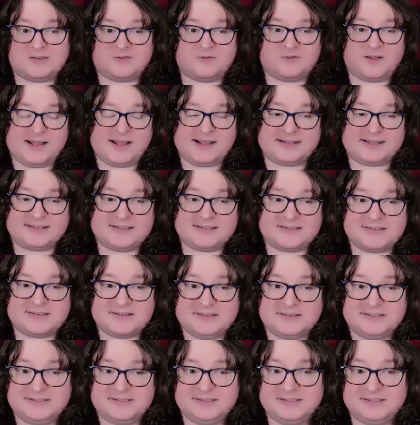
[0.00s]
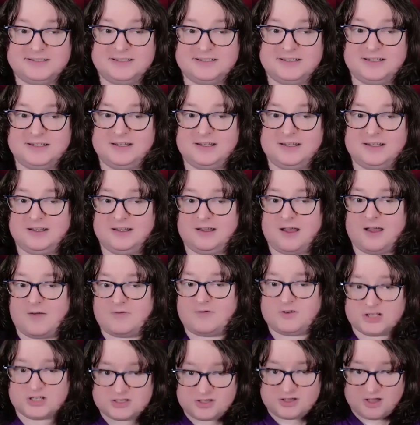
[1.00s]
it fixed,
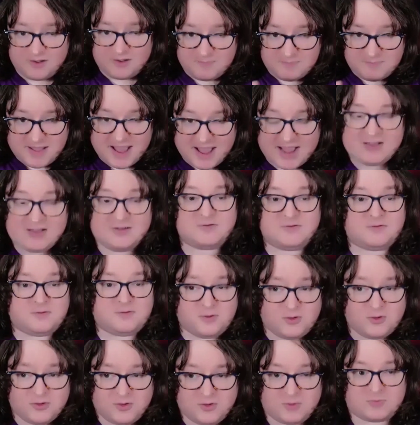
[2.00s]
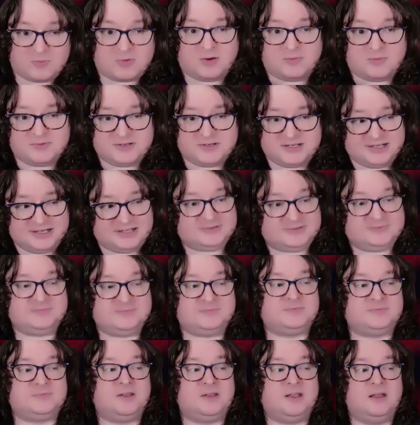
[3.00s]
of just going back and forth on prompting,
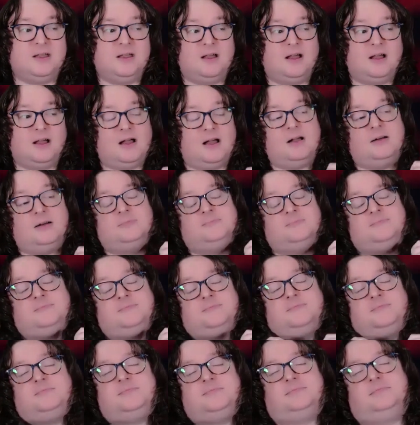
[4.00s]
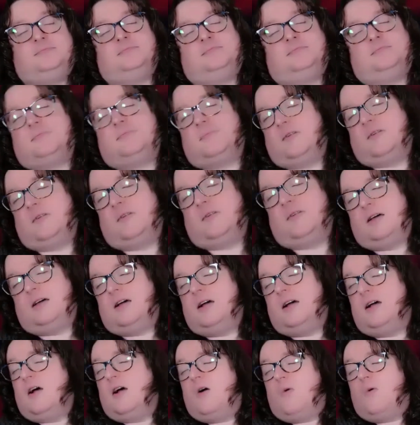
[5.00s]
um,
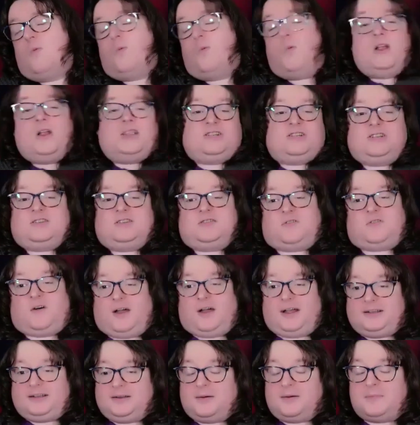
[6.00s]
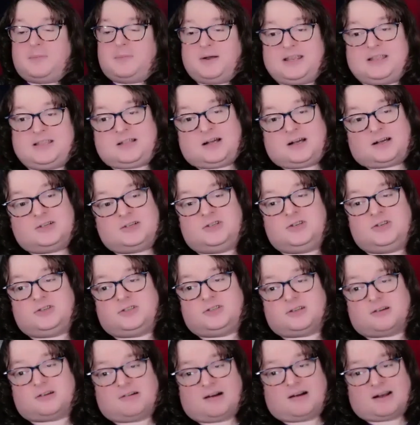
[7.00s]
which is fine, but it does
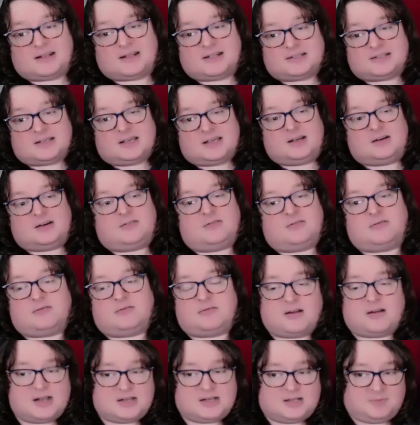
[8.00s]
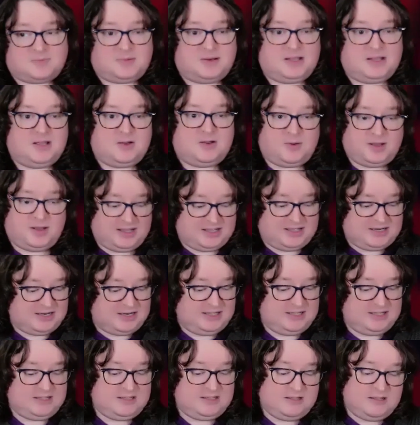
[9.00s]
use the credits incredibly
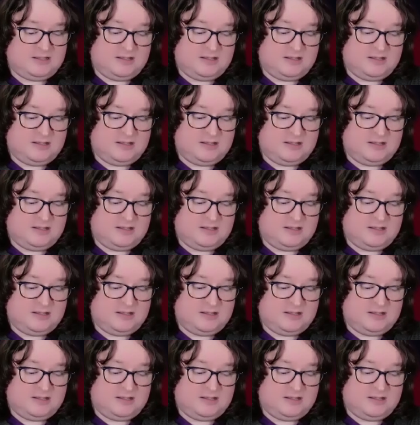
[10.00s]
quickly.